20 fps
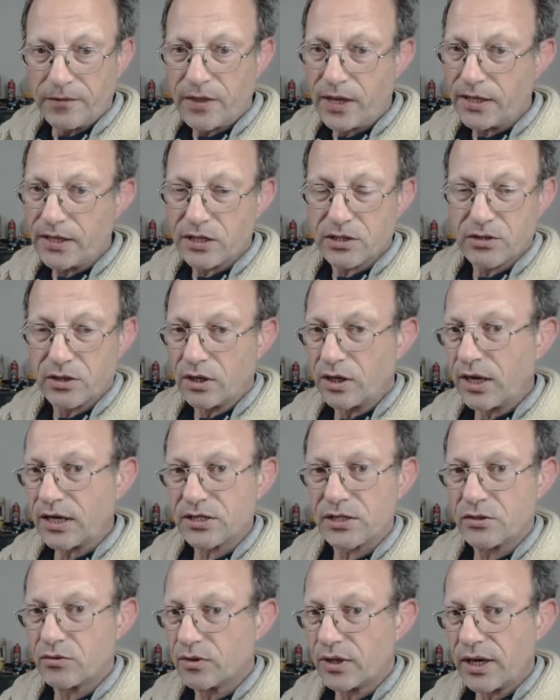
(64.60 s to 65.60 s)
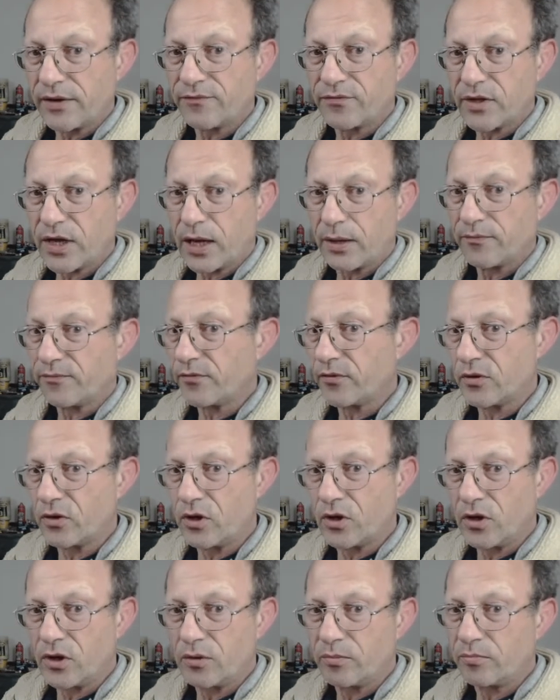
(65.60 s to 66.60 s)
then it's going to last you a lifetime for
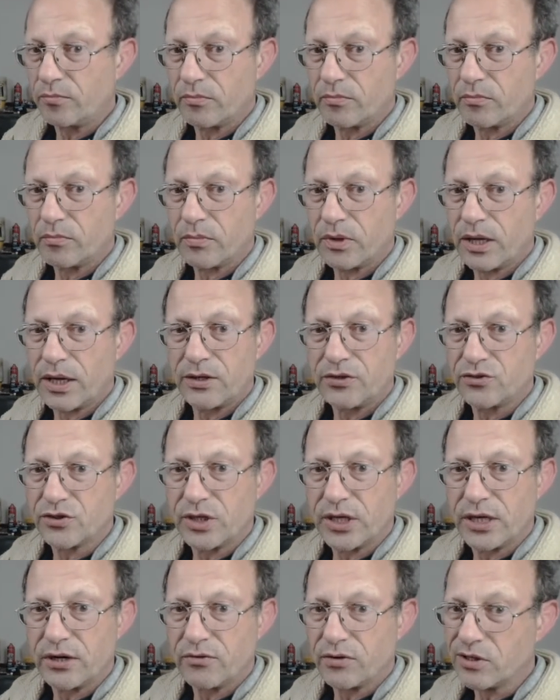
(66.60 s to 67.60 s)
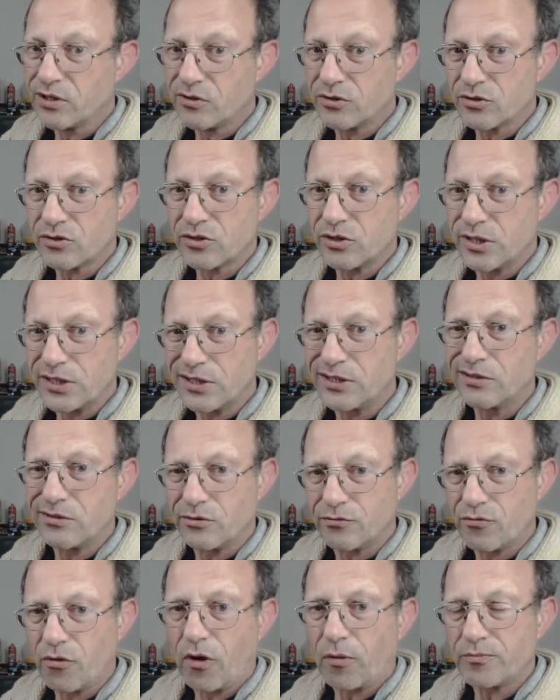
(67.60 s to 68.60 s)
home engineering. You just
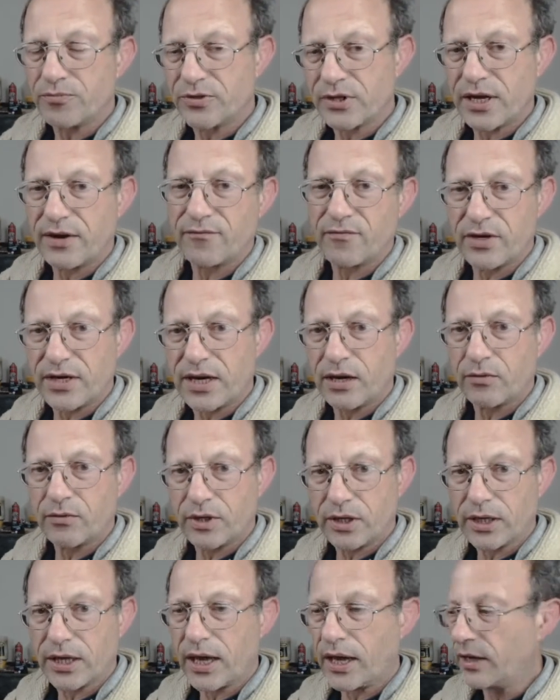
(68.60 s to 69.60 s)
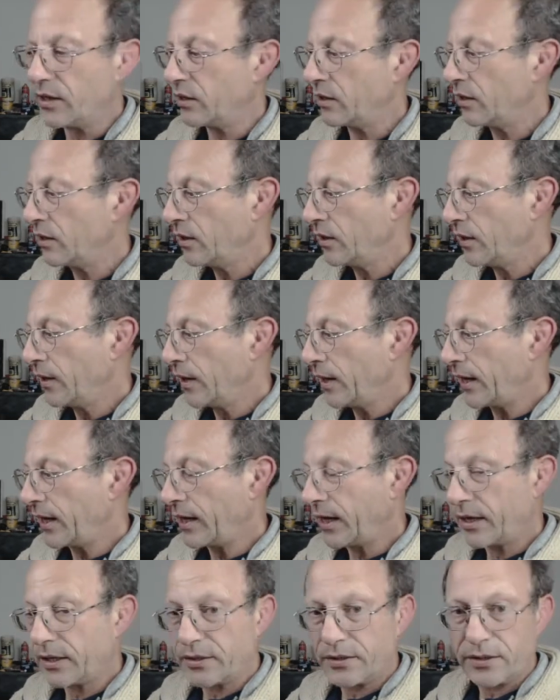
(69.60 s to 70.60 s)
need drops every now and again,
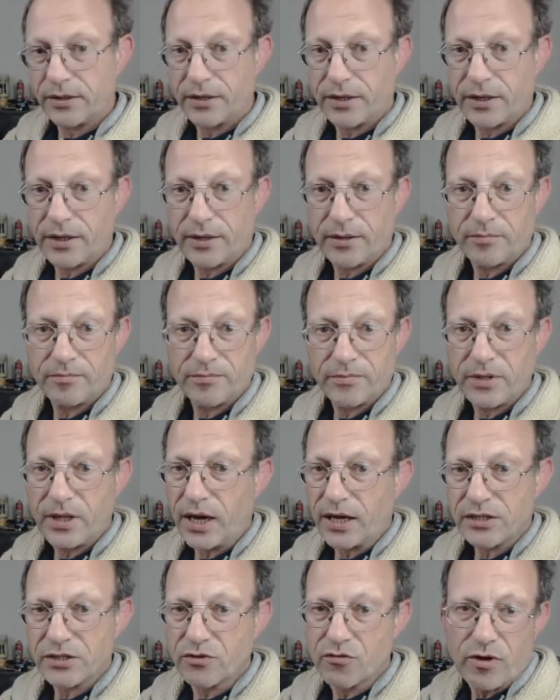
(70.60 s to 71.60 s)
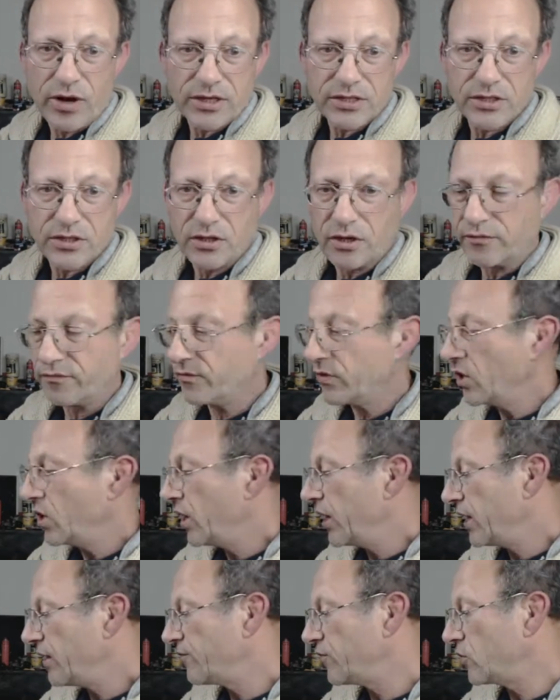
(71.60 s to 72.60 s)
and yeah, it's great stuff.
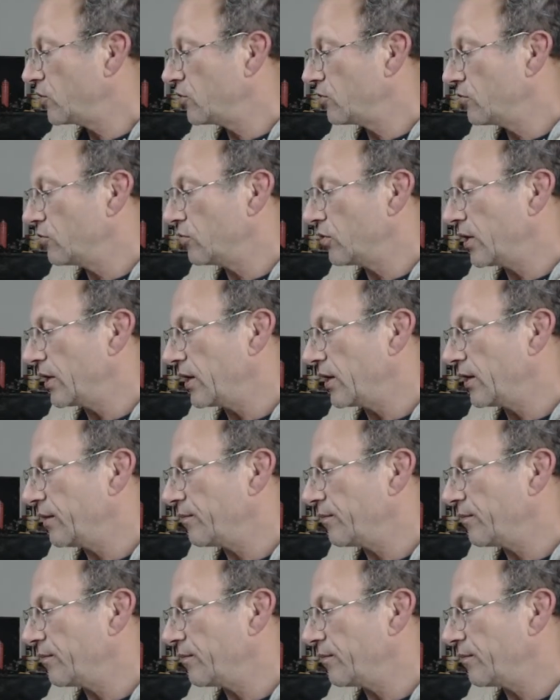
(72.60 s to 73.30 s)
If your